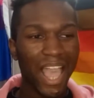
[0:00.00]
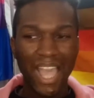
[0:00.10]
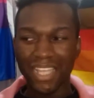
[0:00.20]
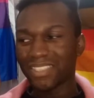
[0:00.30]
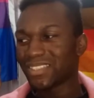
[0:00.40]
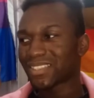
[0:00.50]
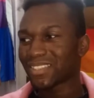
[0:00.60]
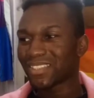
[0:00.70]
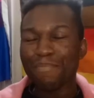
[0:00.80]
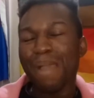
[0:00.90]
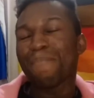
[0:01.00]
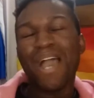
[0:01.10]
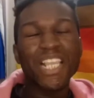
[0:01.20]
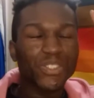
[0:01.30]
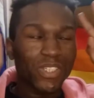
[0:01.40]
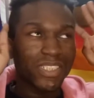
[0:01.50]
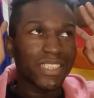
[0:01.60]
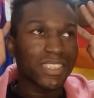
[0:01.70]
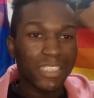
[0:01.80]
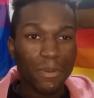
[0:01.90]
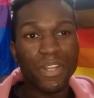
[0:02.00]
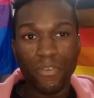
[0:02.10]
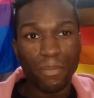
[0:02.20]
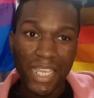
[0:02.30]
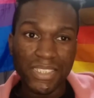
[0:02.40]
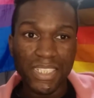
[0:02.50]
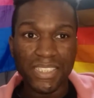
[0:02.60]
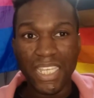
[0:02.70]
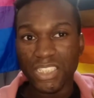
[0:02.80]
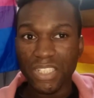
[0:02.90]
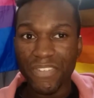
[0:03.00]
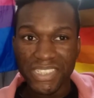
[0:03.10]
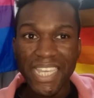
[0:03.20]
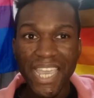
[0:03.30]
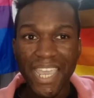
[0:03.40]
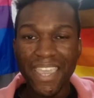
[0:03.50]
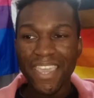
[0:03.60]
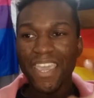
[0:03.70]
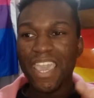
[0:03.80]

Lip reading: and my mind stretches in so many different places each and every day,